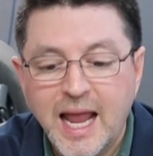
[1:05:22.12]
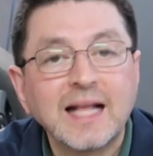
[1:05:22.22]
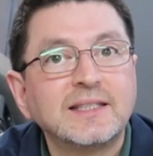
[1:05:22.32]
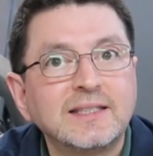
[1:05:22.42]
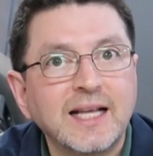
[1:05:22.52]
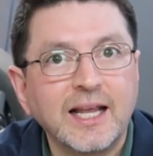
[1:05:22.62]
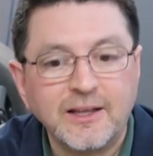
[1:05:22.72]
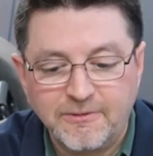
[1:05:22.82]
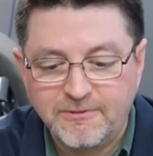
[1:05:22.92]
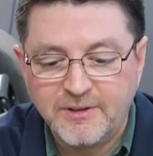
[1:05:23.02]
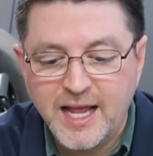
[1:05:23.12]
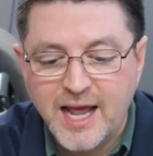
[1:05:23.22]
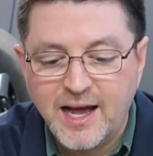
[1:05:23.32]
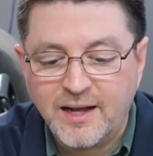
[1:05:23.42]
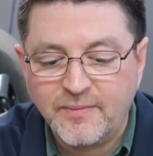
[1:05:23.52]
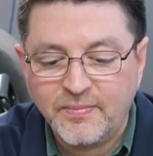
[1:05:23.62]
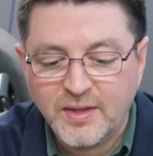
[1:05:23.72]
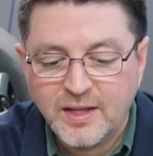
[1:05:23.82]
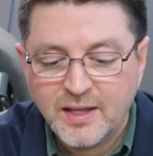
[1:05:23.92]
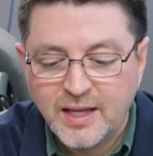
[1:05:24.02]
And safe, yeah.
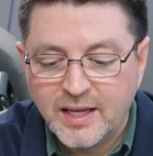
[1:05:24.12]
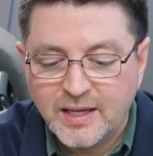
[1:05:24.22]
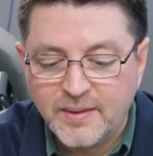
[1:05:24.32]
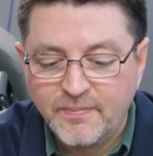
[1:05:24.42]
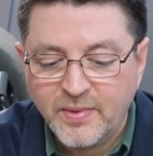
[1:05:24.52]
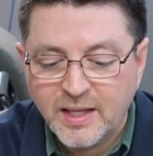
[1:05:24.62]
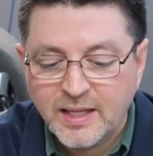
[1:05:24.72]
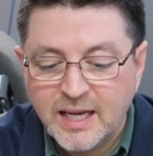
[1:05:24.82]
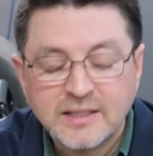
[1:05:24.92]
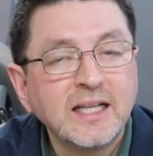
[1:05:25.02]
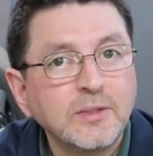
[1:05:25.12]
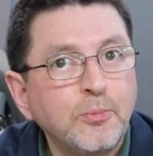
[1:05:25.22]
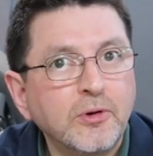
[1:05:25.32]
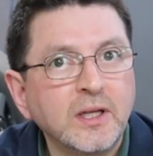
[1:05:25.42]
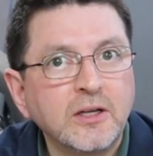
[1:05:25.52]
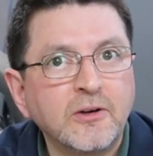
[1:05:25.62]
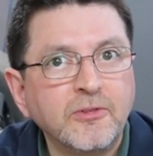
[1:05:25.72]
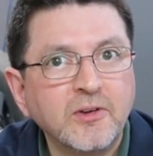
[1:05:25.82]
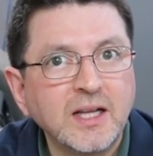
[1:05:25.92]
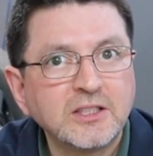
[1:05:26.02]
And yeah, because that's a point, you know,
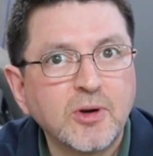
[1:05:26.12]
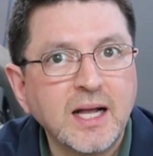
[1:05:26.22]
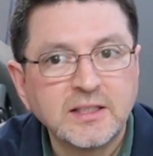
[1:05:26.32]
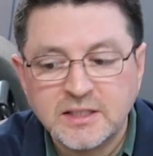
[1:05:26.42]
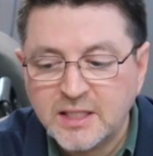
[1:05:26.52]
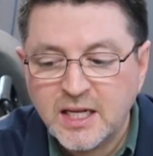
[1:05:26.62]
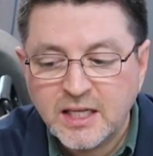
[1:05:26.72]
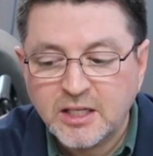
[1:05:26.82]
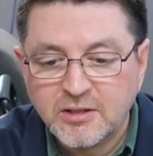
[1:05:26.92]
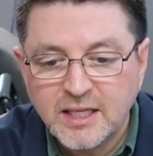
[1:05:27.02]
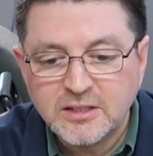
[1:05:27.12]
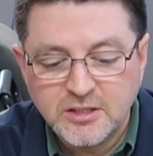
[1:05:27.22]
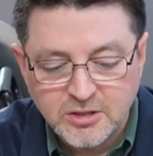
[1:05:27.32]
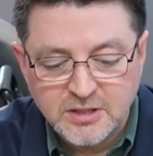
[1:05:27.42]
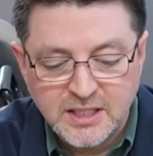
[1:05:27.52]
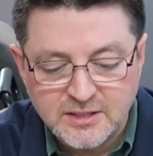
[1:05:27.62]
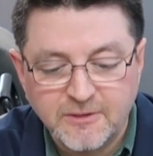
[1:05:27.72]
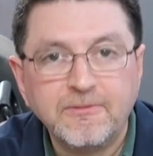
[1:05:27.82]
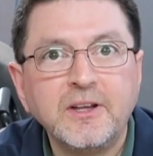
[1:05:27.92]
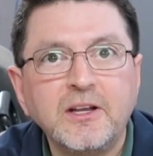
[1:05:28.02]
if you got scratches, you know, that's a good test.
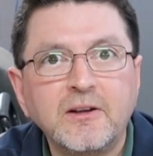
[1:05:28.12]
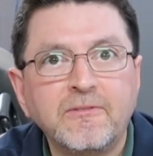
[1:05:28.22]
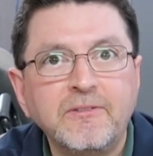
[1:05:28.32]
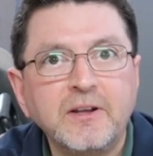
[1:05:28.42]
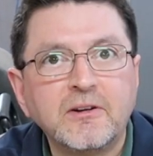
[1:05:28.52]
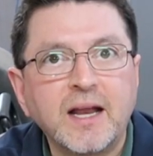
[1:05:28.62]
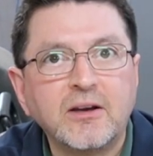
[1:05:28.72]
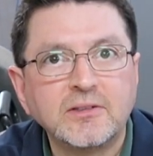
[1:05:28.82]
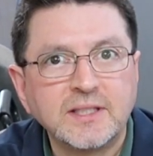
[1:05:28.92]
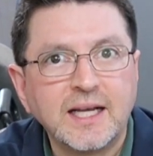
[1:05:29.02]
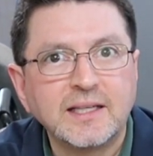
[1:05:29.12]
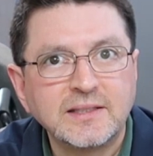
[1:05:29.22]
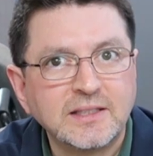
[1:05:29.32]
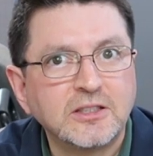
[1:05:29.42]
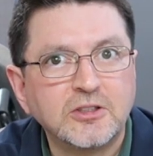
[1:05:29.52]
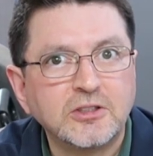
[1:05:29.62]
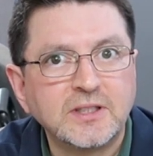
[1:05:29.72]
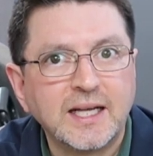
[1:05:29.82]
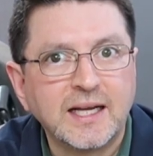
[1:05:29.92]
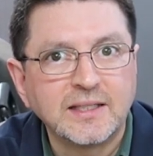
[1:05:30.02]
A fingernail test is a good
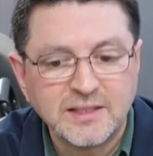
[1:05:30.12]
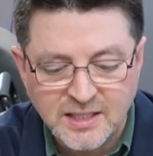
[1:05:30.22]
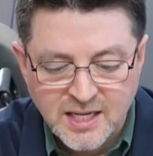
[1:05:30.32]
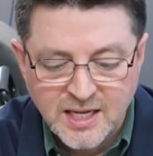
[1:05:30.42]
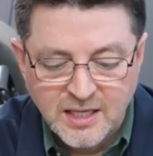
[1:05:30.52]
test.